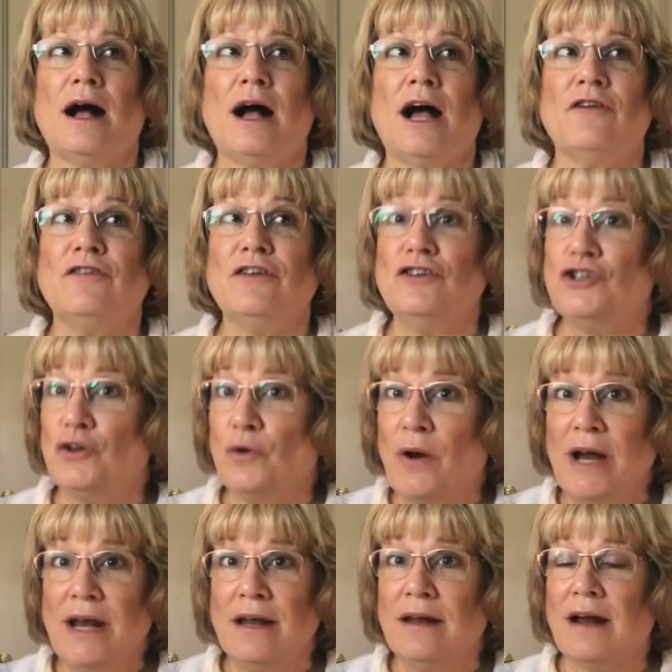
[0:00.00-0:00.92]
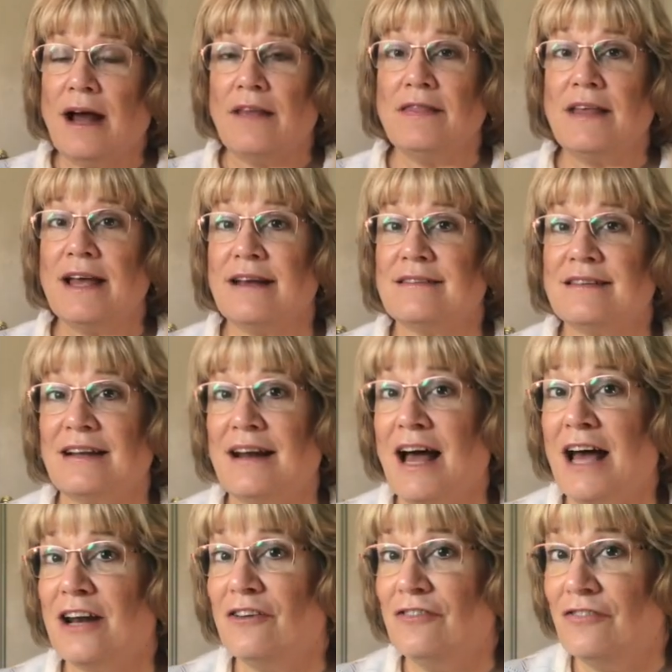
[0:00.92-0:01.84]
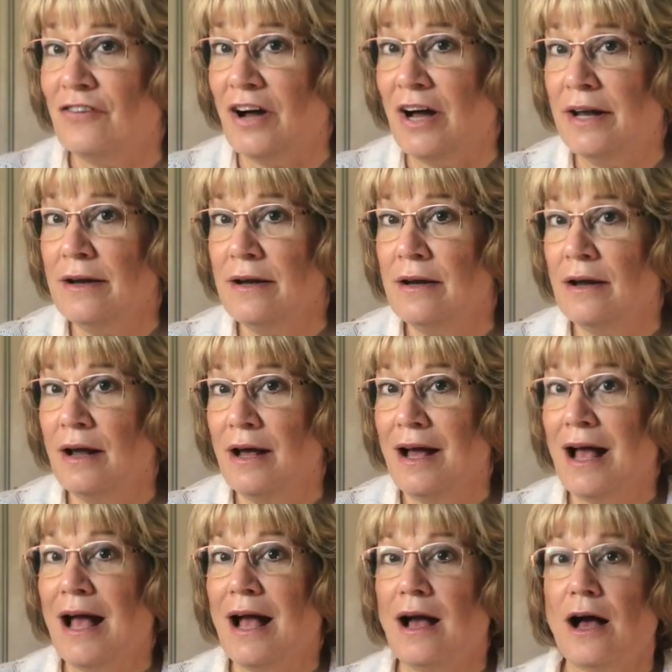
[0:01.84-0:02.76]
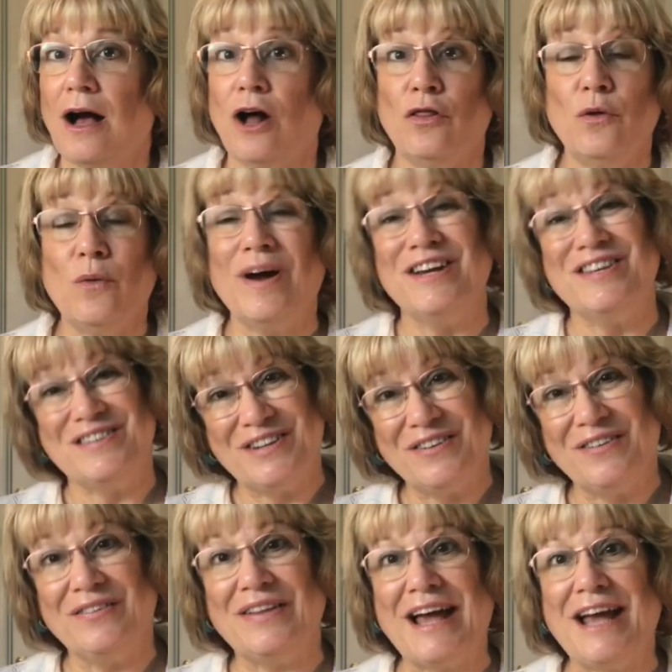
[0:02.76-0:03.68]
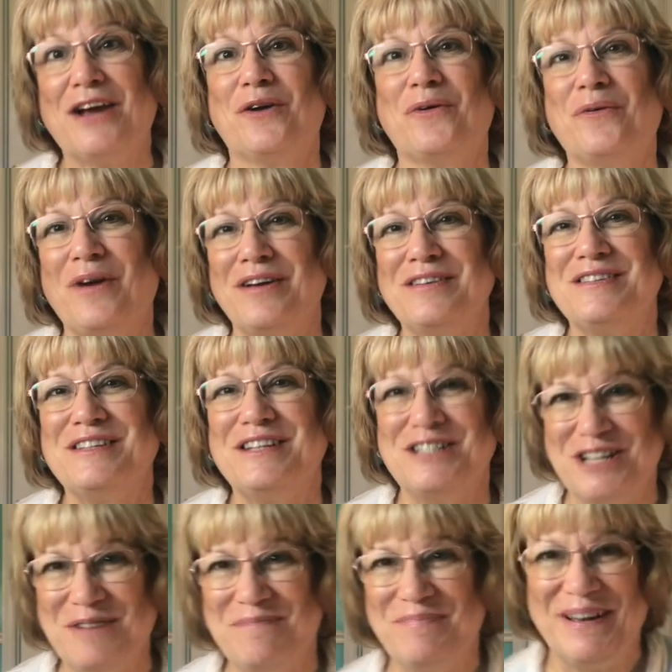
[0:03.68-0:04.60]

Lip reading: I've enjoyed it. I think it's a lot of fun, although I still like cross-stitching